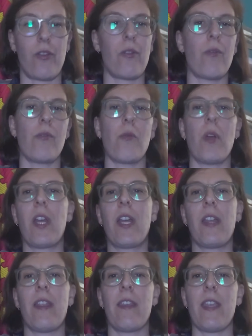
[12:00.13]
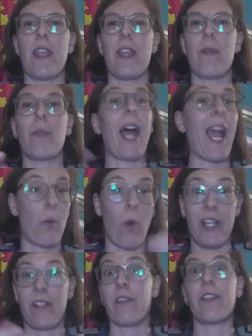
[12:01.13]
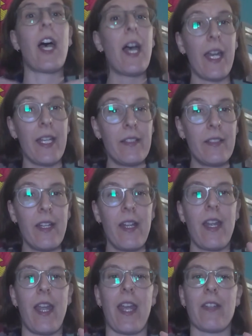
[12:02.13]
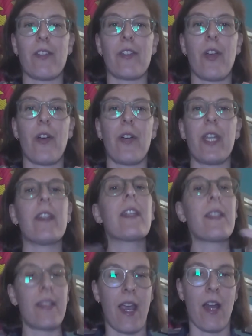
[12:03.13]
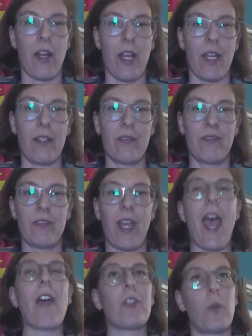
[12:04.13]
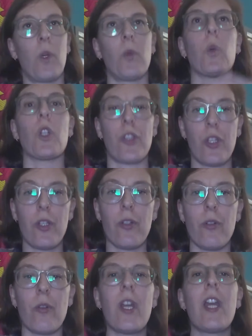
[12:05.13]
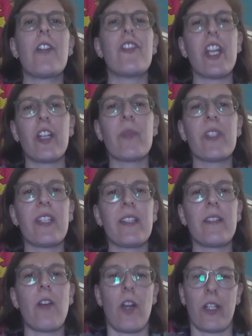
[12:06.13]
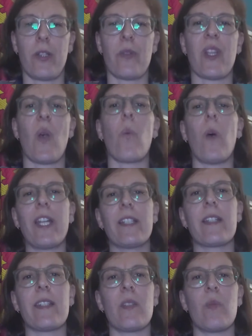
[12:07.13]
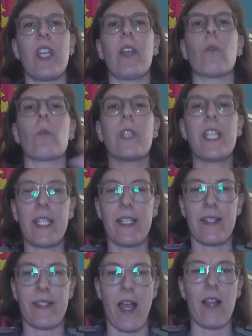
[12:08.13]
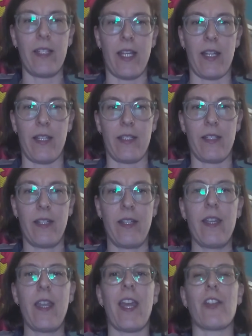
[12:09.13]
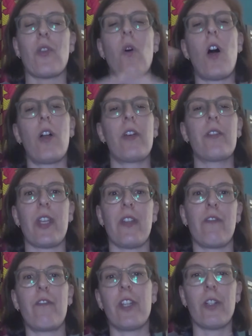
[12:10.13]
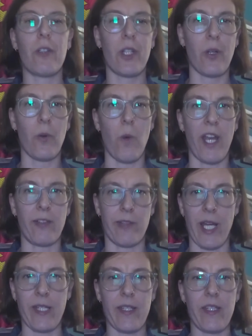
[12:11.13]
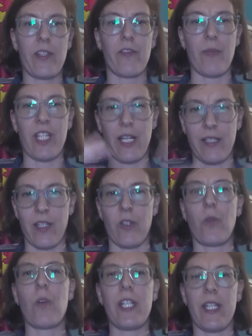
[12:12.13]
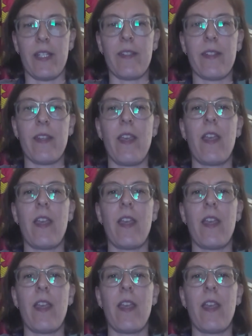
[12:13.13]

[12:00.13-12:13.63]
to the black-white divide. And so in this era, after World War II, Jacobson argues that whiteness is being reconsolidated. And so all those inferior white races from the 1920s,